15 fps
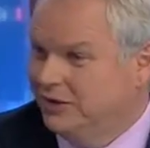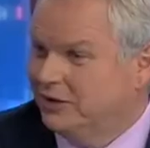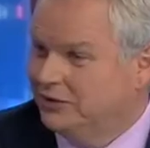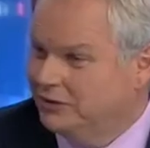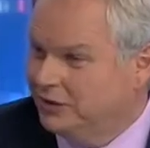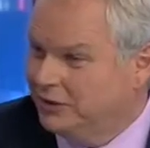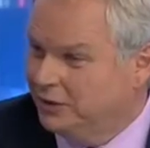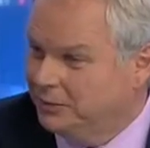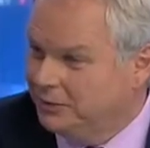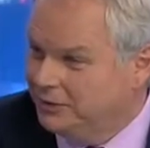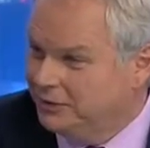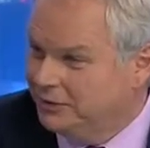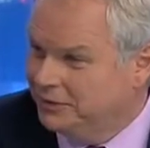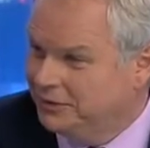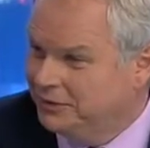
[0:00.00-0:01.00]
does see an
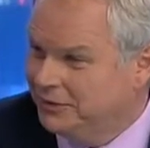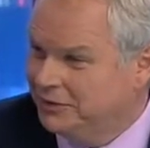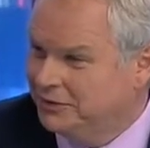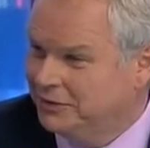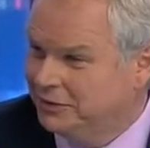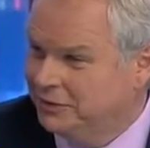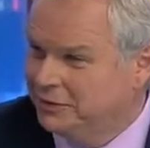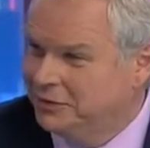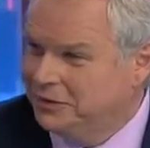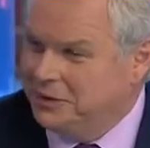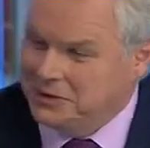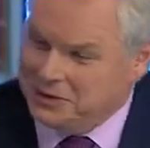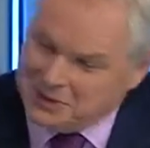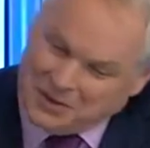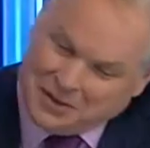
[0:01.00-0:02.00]
opportunity to
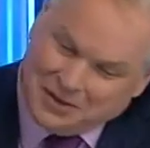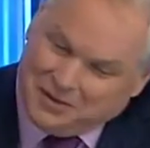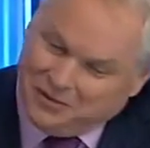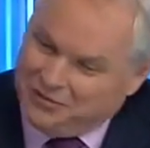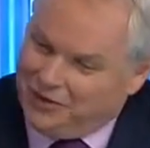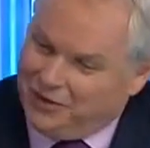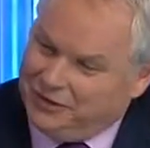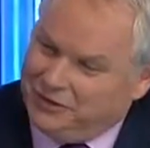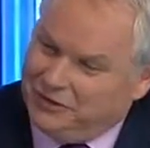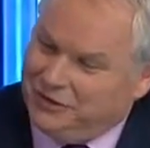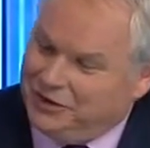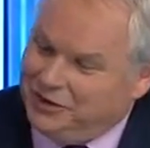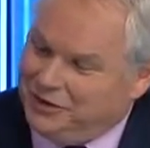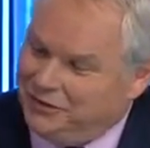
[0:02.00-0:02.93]
find a chink,